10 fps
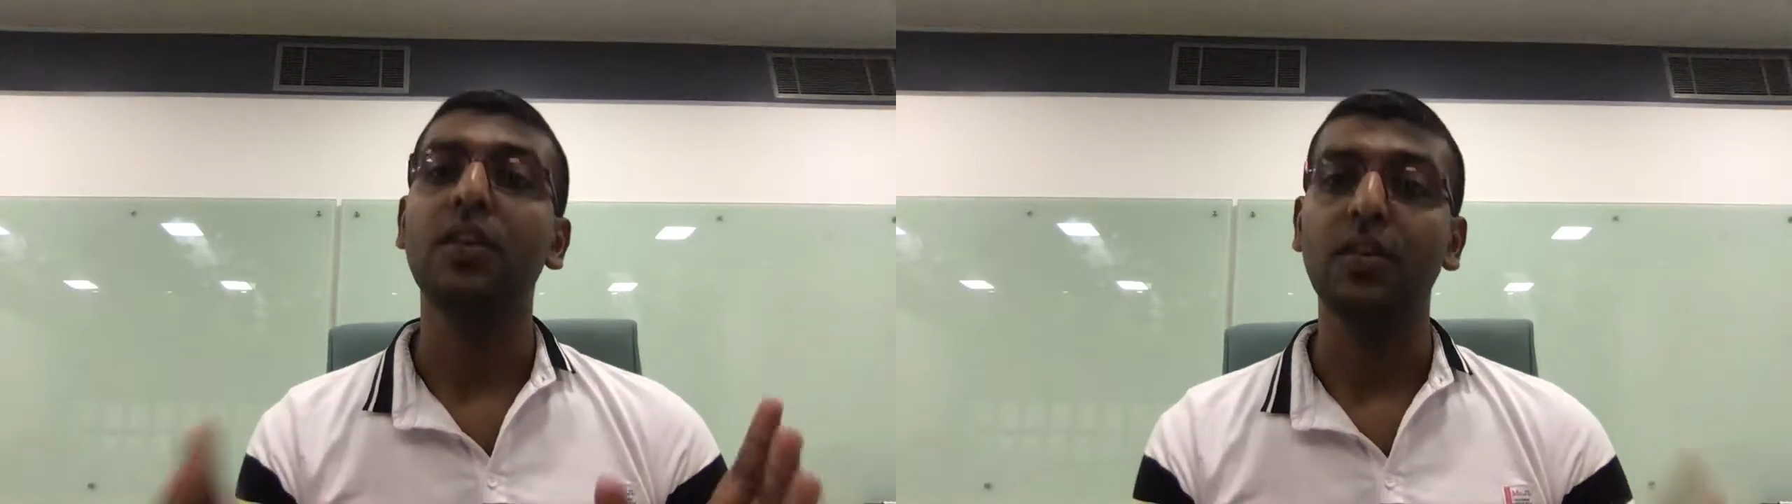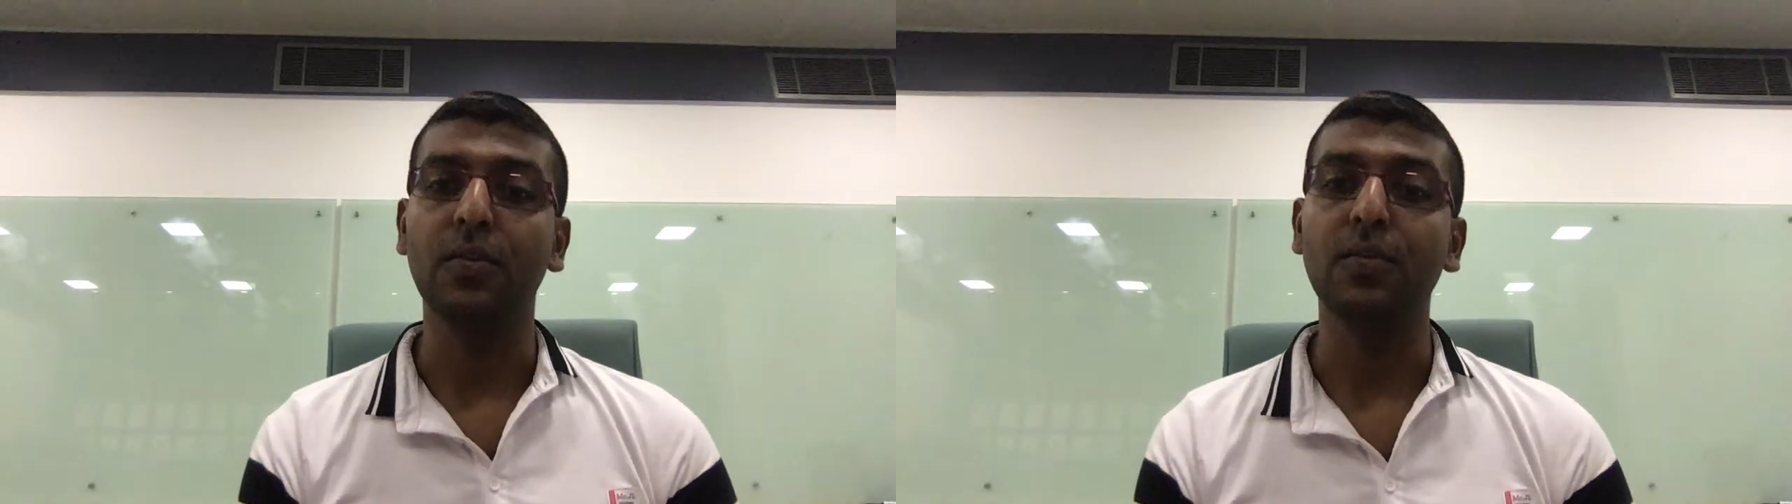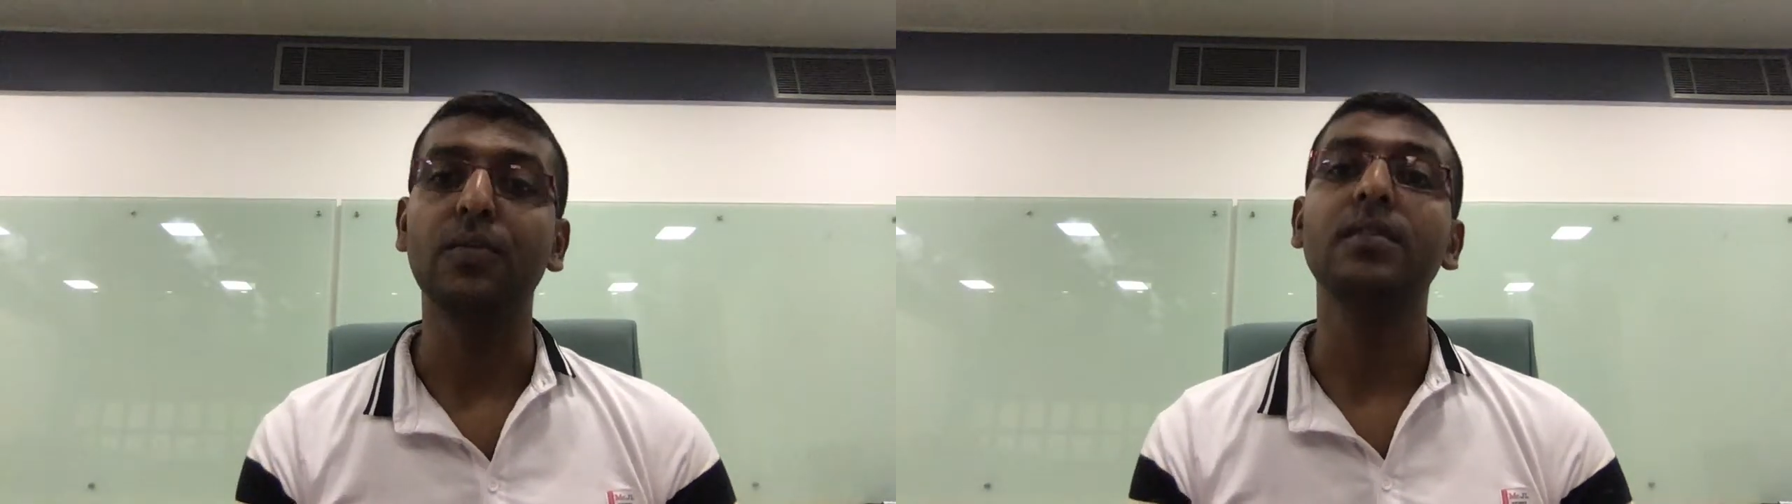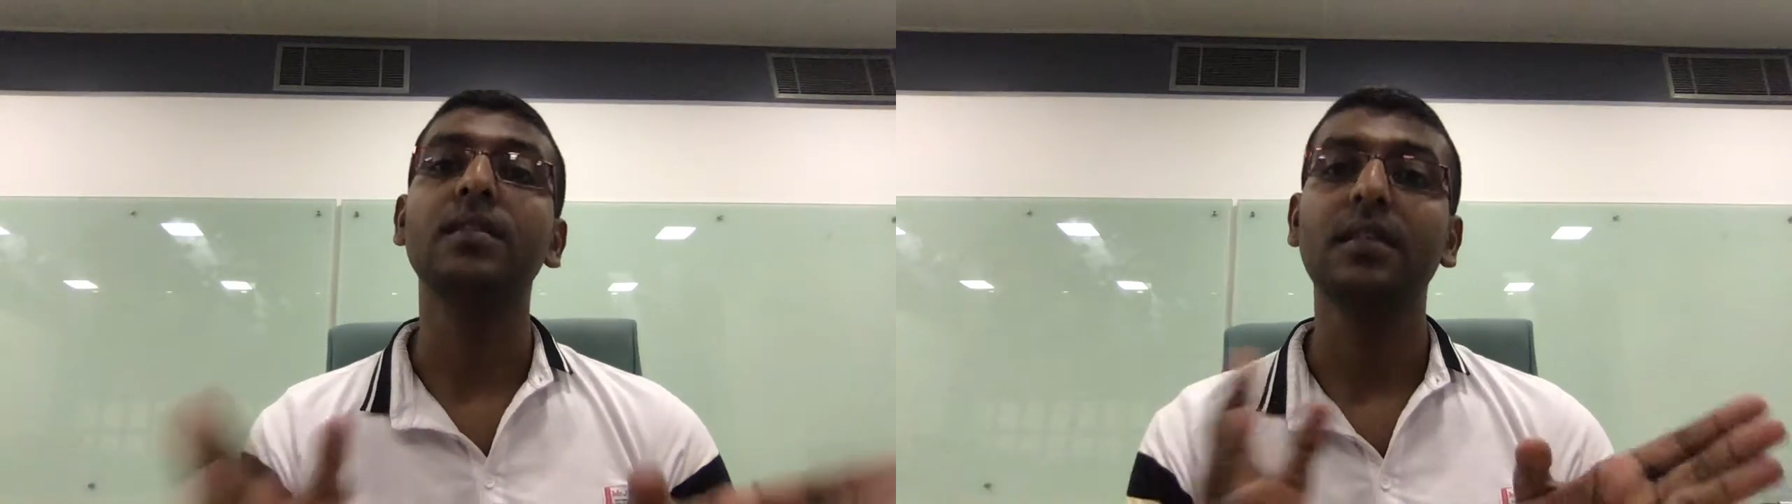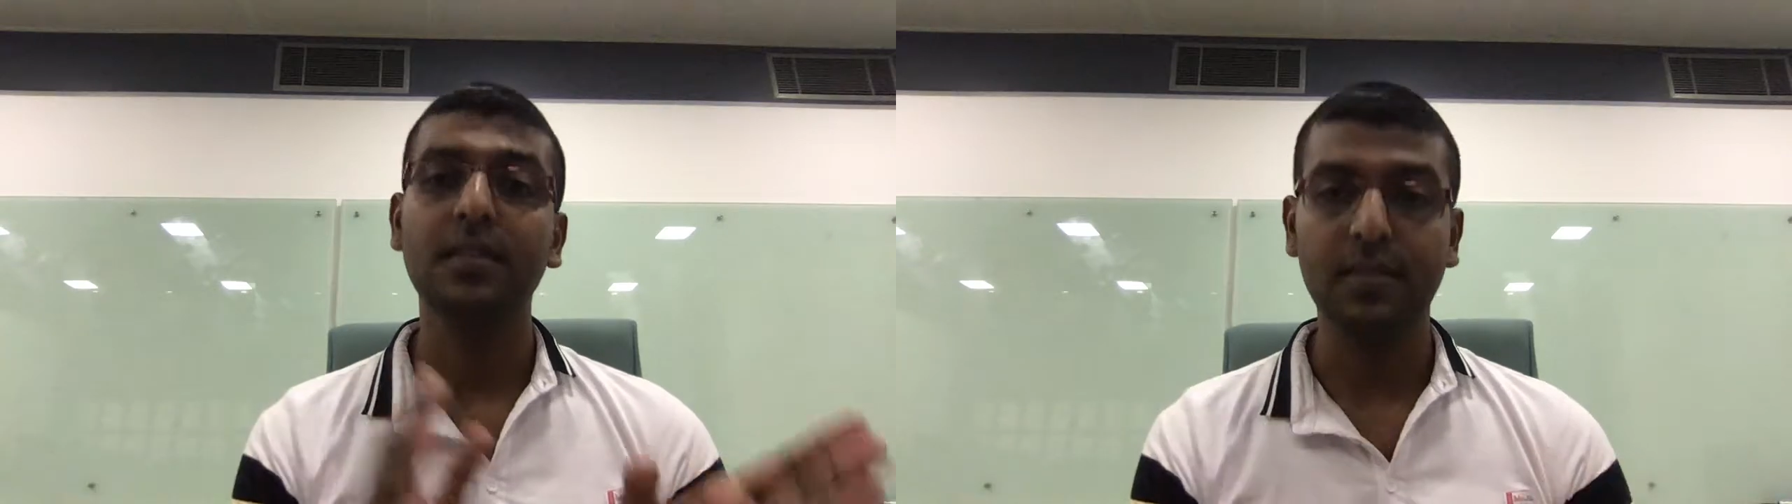use
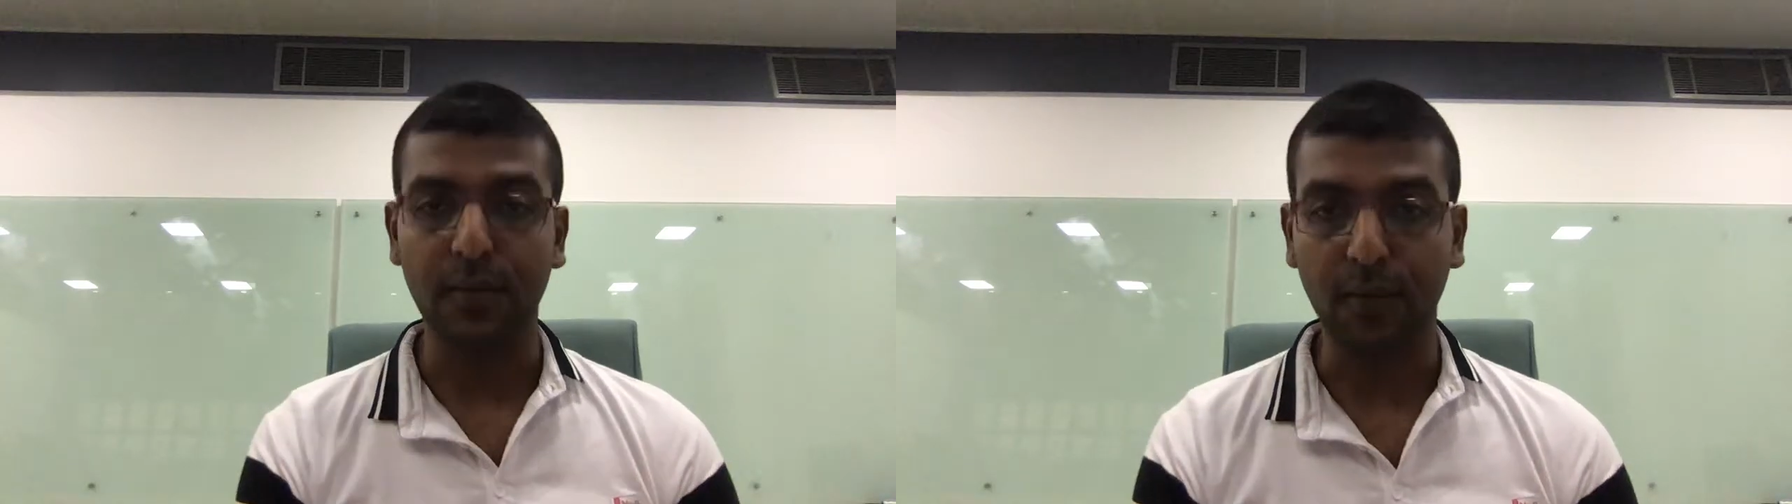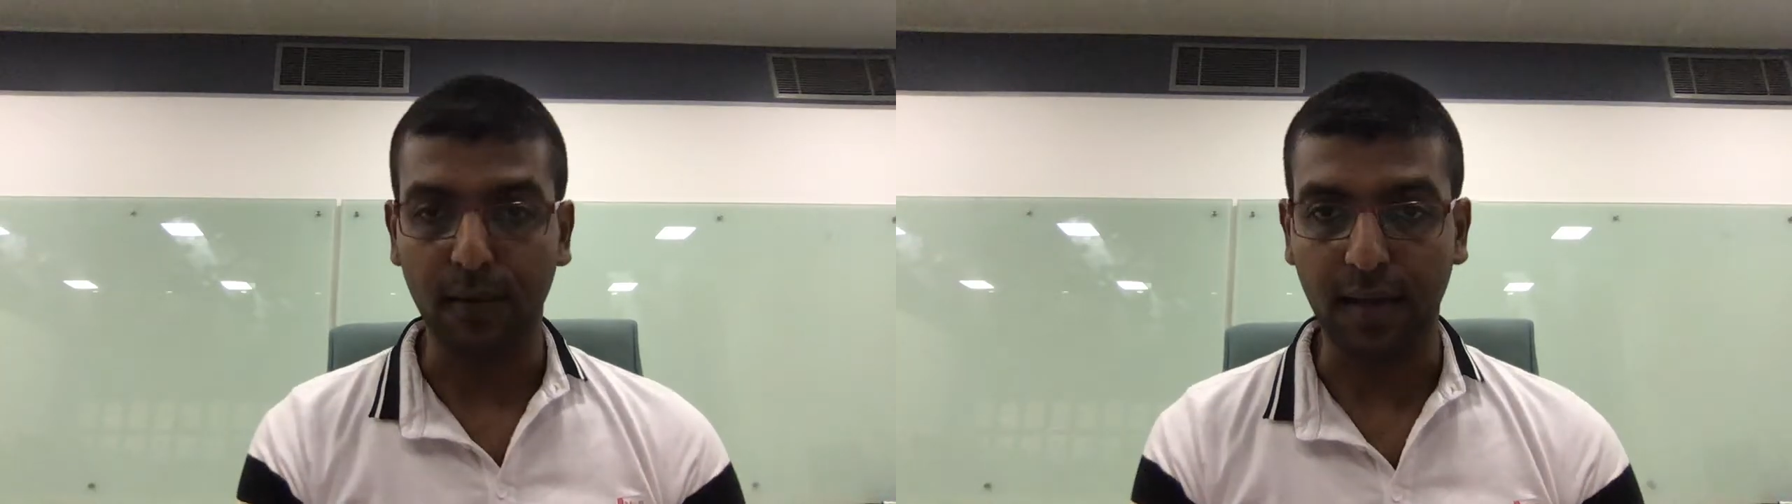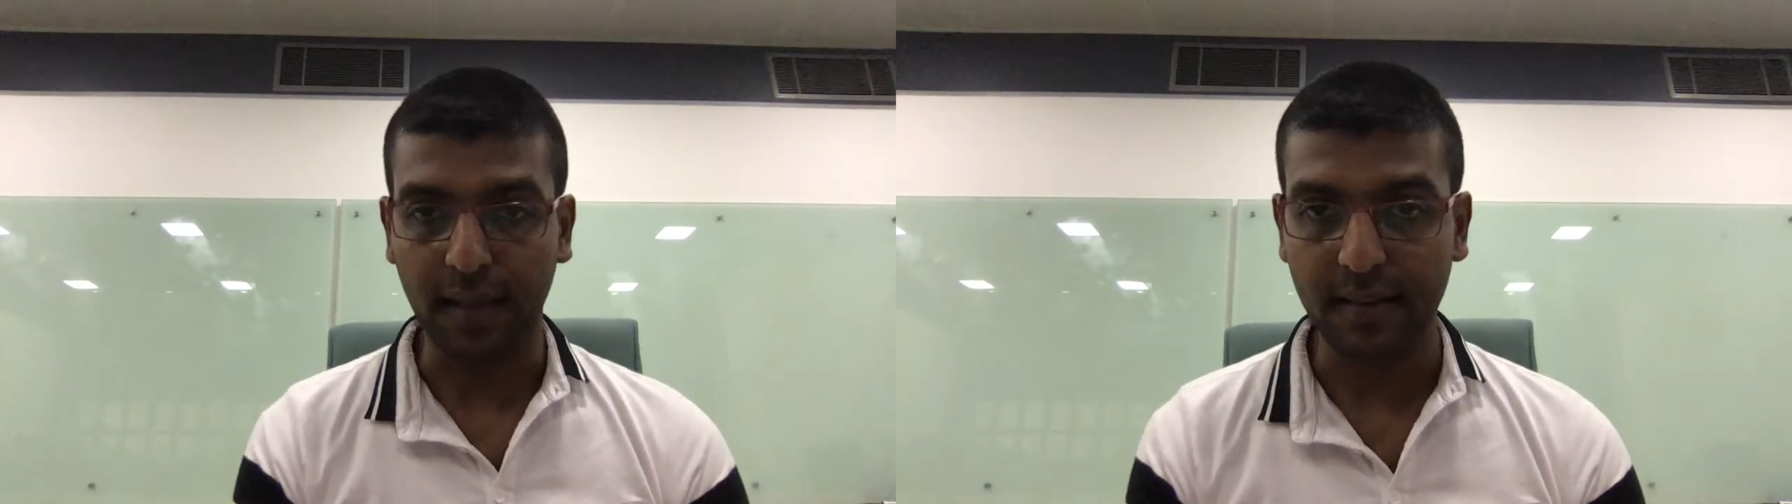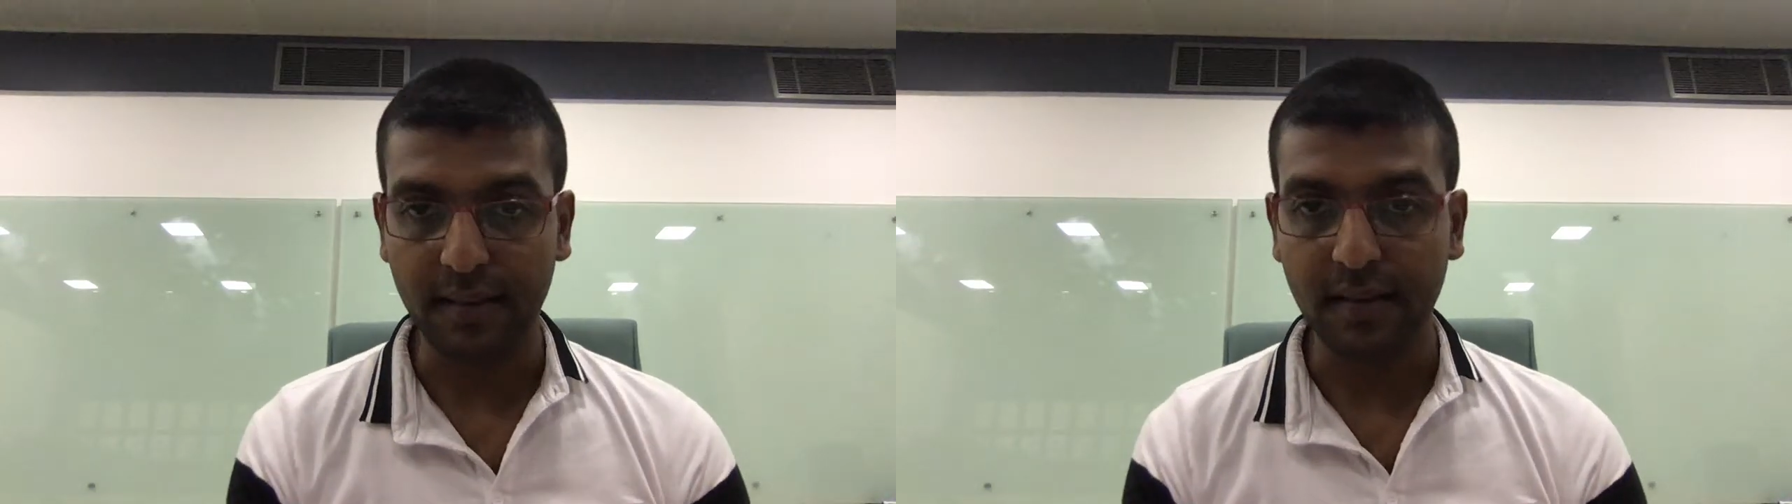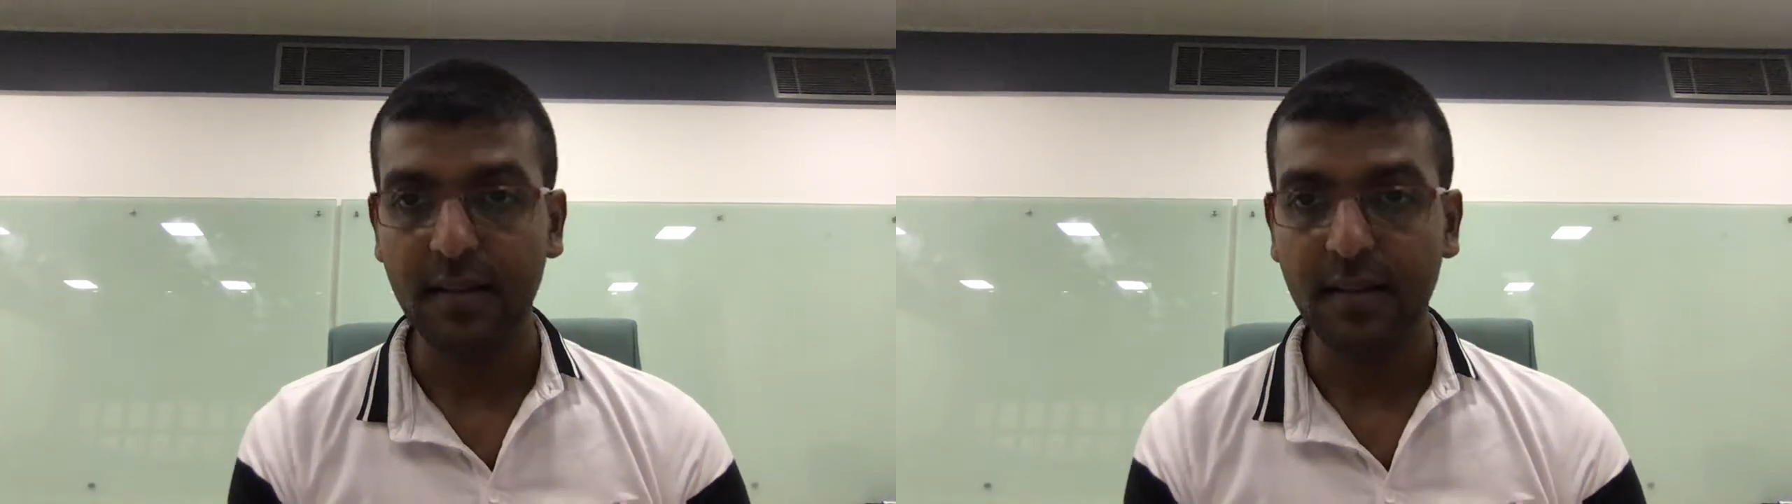stories.